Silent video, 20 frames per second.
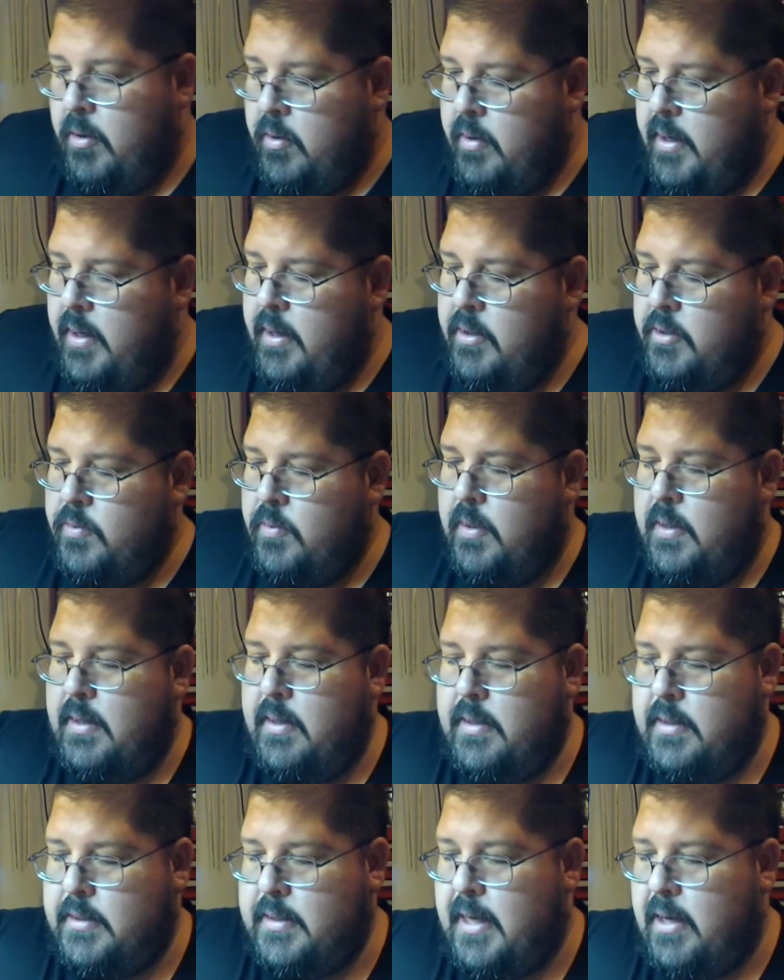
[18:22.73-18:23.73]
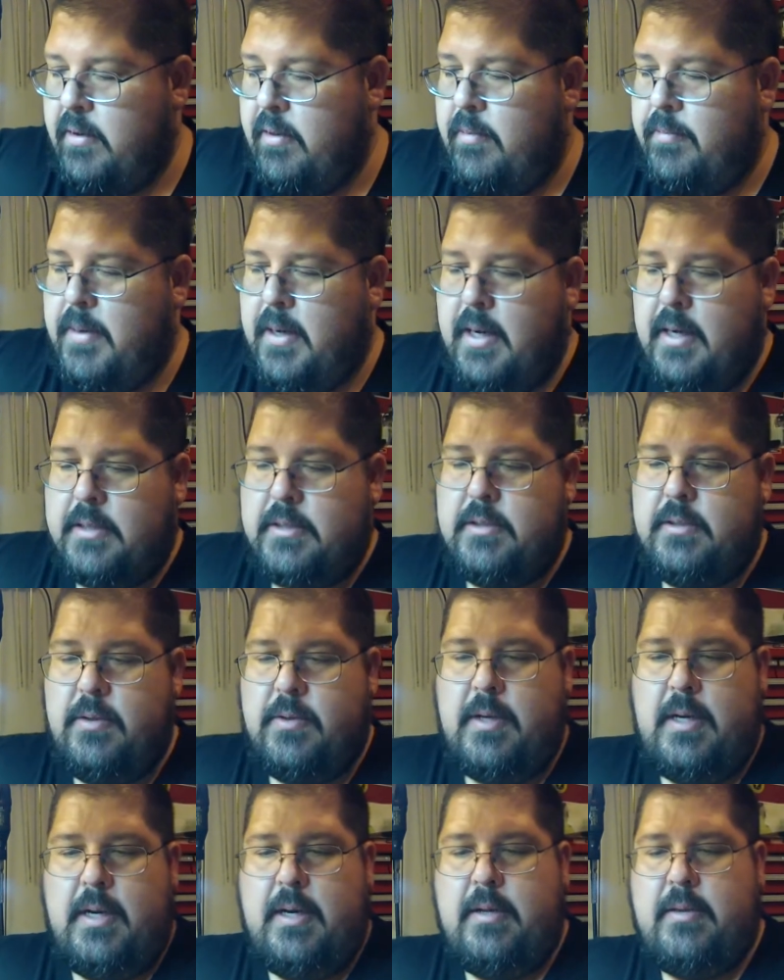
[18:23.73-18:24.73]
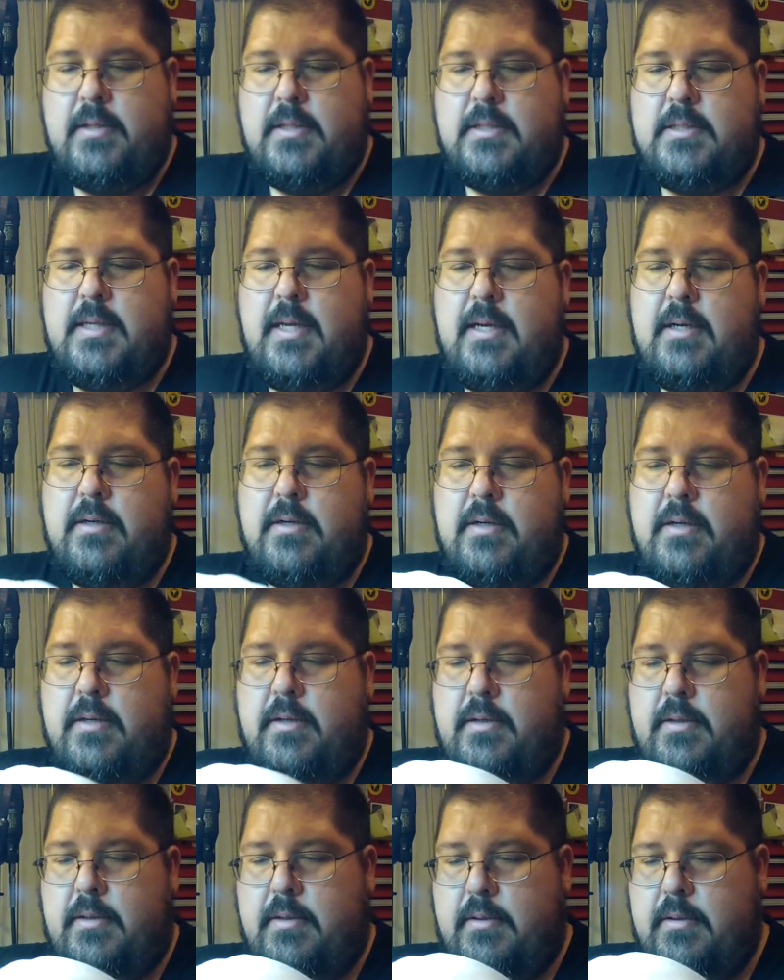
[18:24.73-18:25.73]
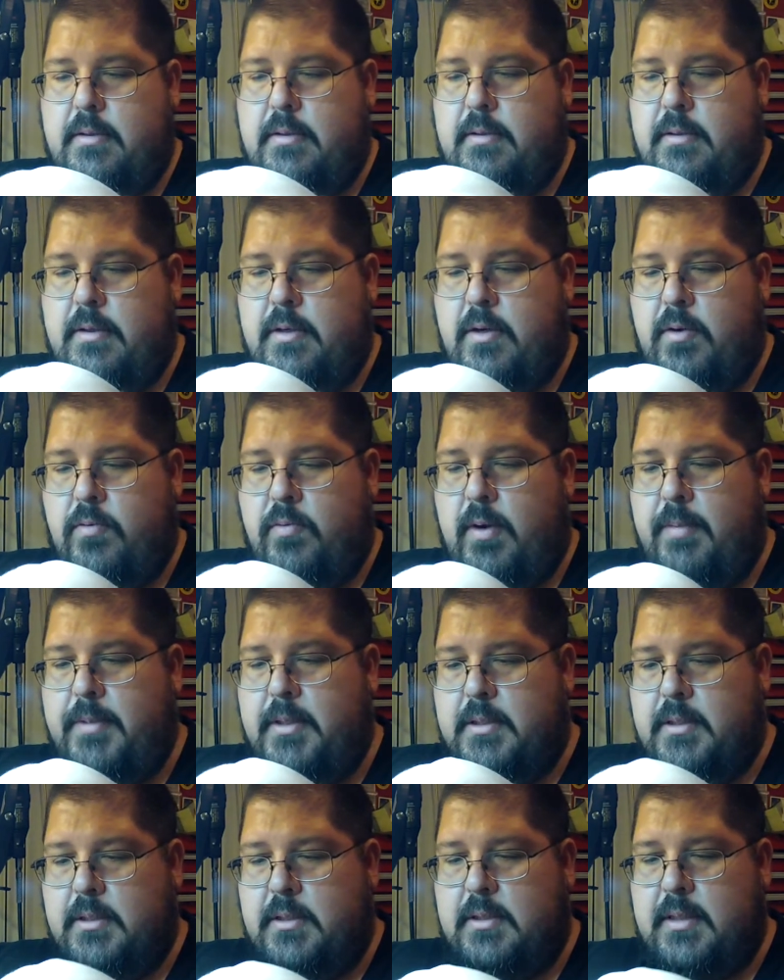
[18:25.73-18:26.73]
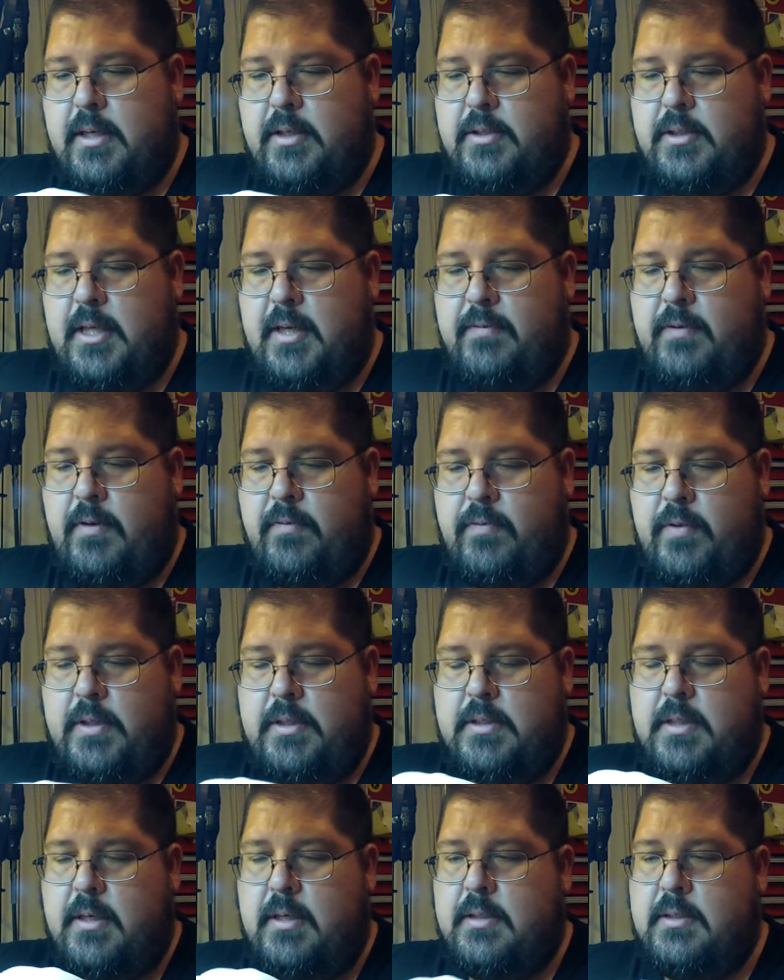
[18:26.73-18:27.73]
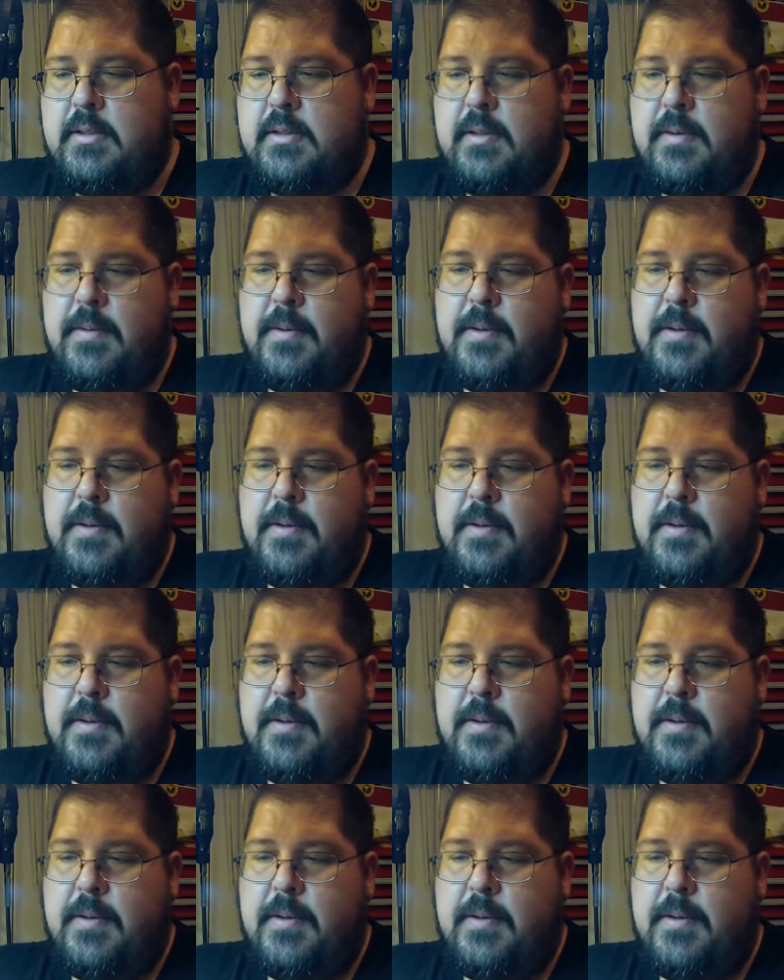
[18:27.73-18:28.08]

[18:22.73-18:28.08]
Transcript: Here's one that's out of the box. Okay, the standard, Remington style safety for these guns,